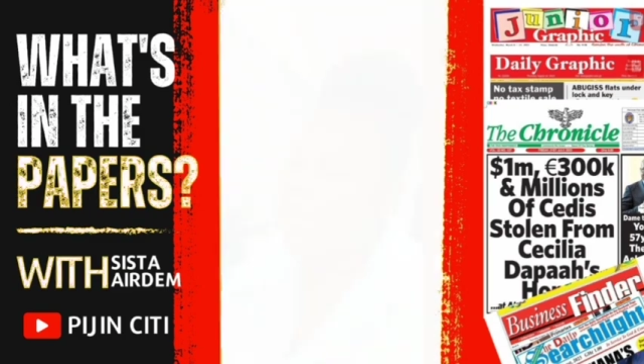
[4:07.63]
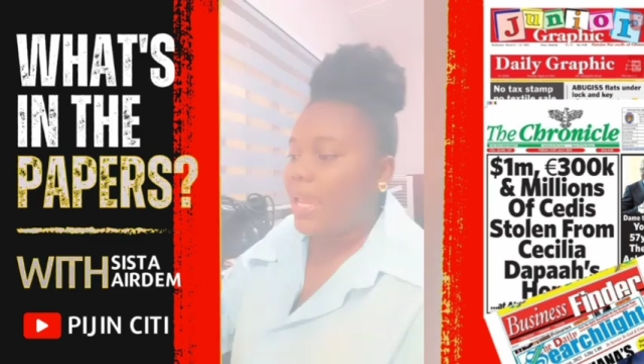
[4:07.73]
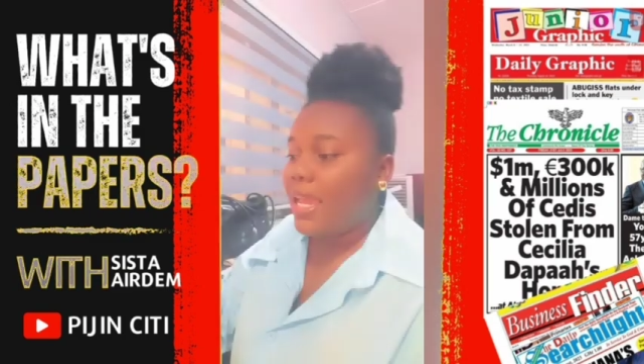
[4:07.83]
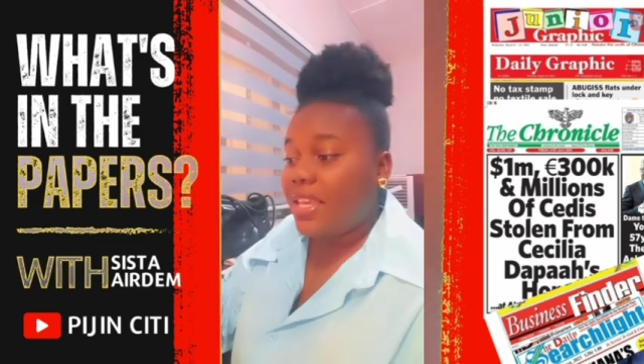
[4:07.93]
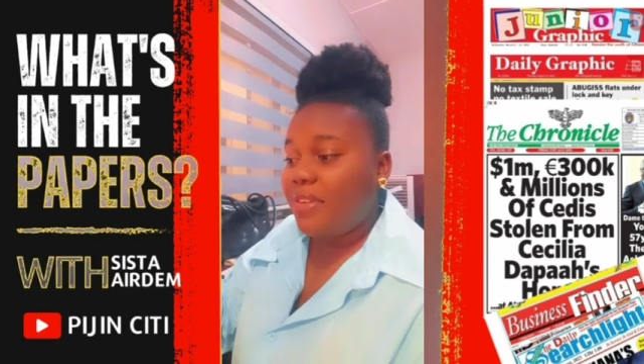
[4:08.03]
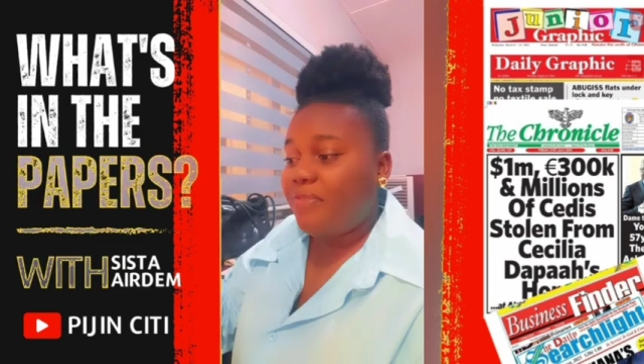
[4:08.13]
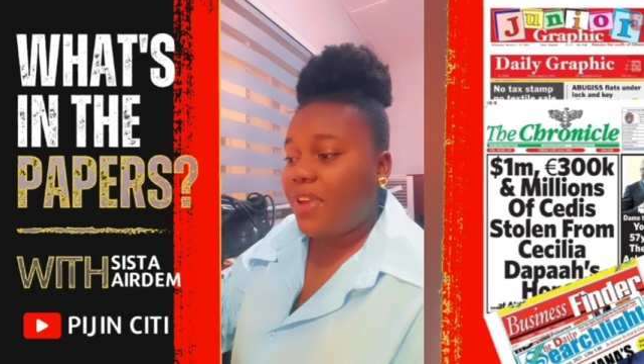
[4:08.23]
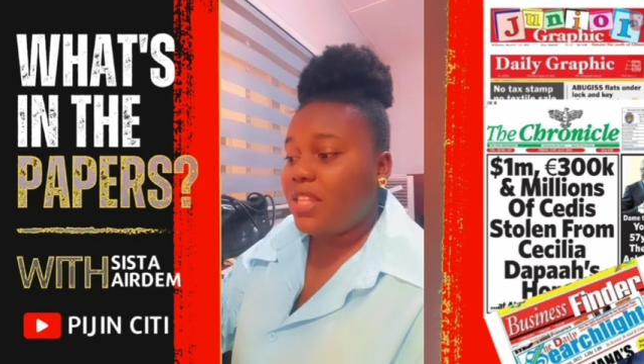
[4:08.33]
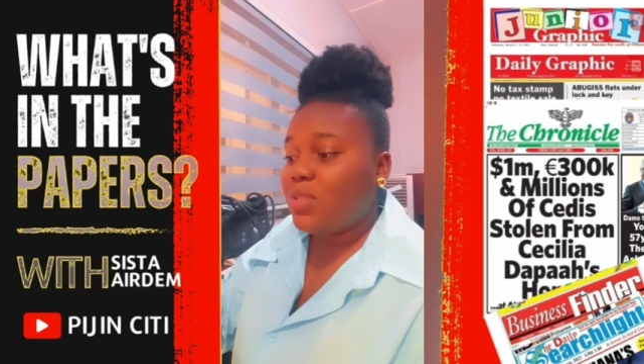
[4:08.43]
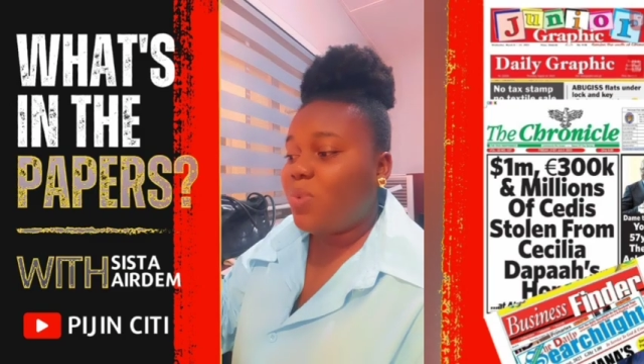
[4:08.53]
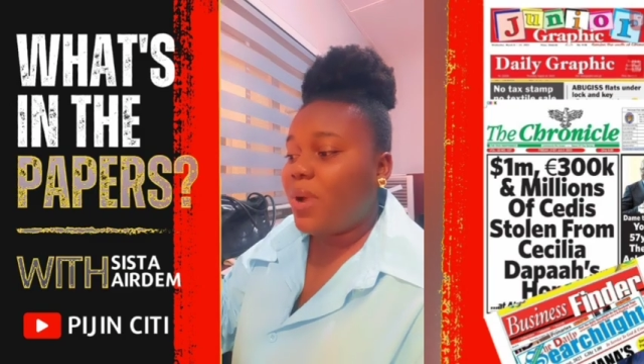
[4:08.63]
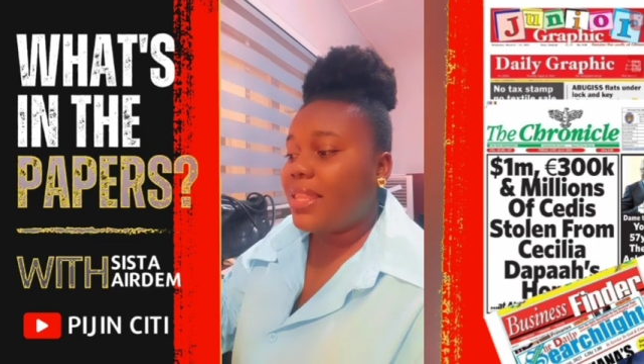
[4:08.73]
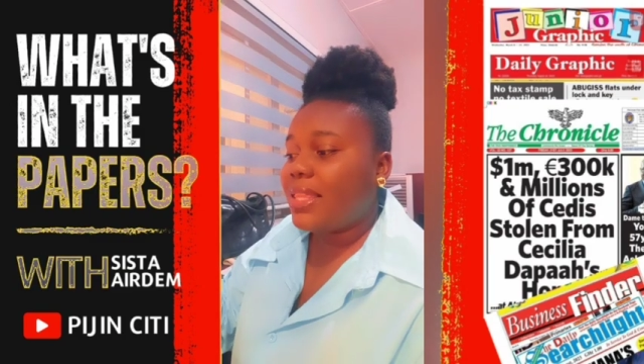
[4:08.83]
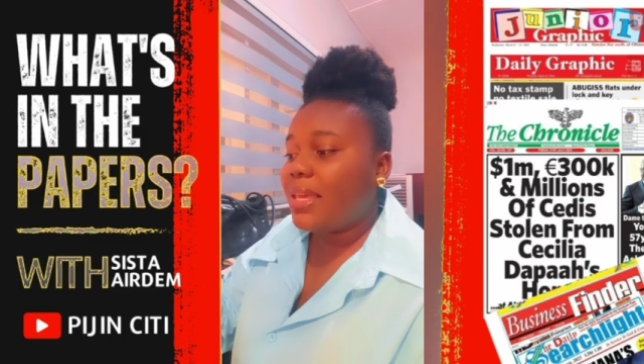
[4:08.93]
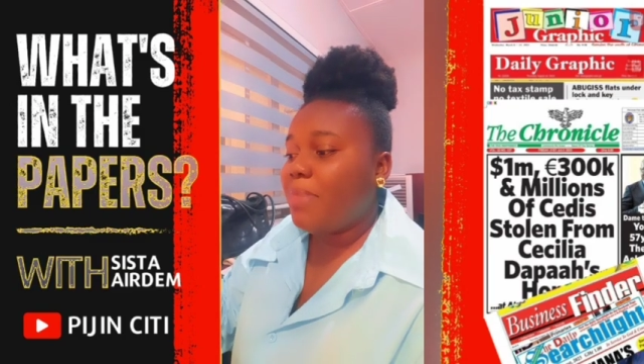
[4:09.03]
In the event where
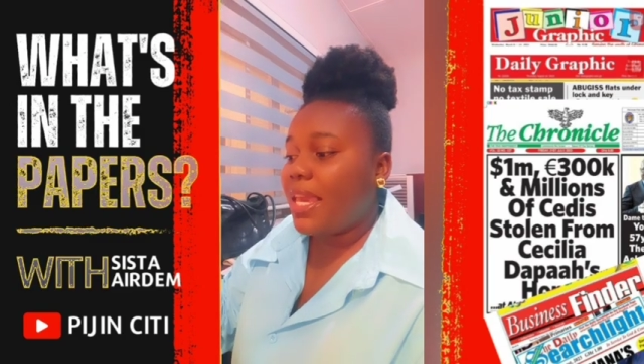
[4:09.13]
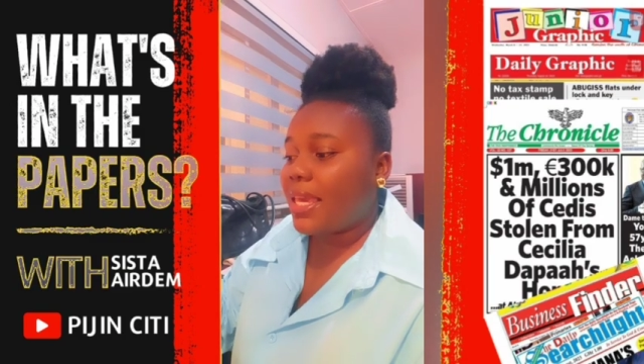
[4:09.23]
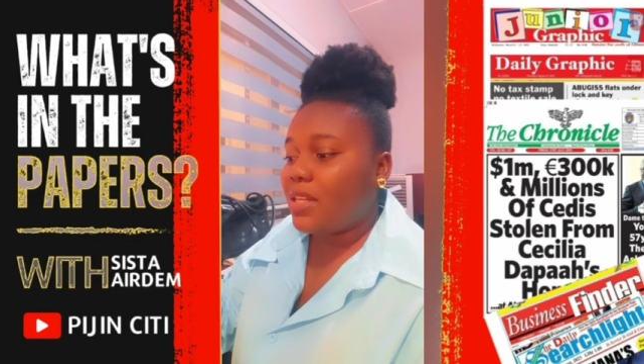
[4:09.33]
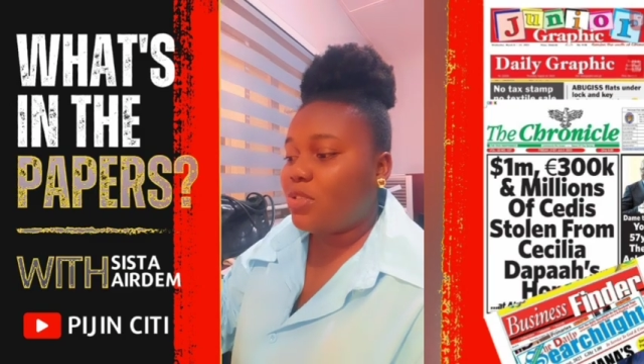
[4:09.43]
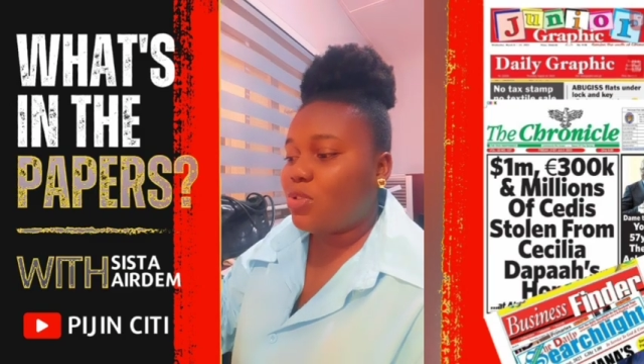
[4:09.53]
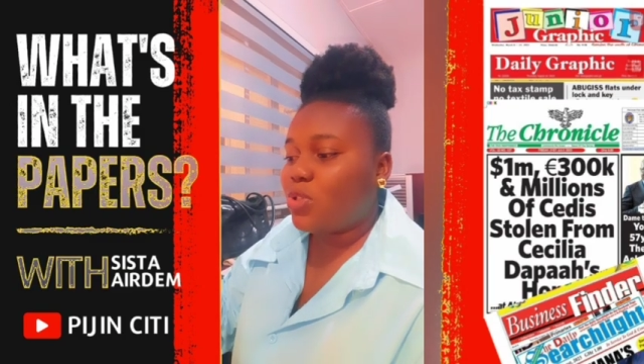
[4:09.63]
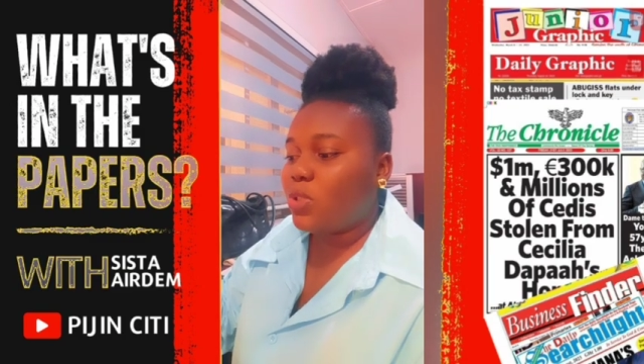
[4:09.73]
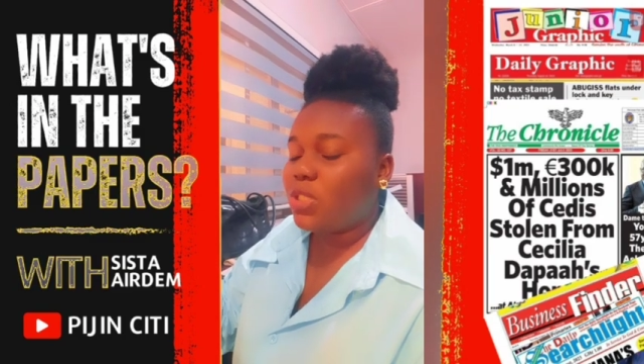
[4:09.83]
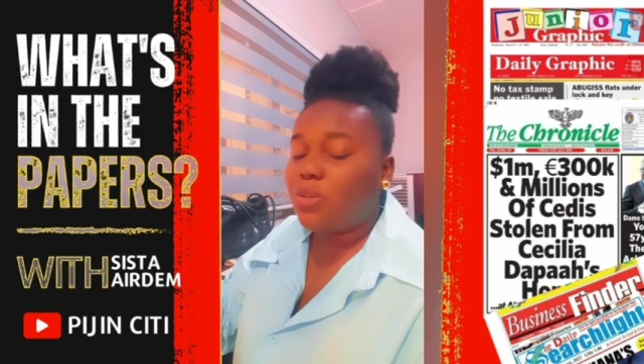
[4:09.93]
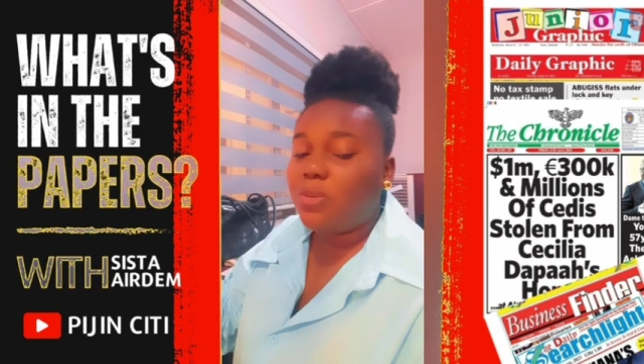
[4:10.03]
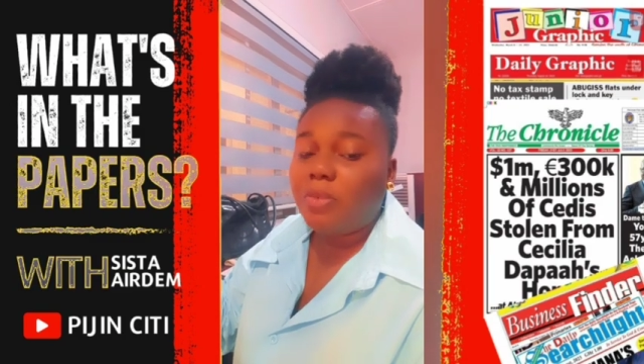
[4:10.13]
they make it to social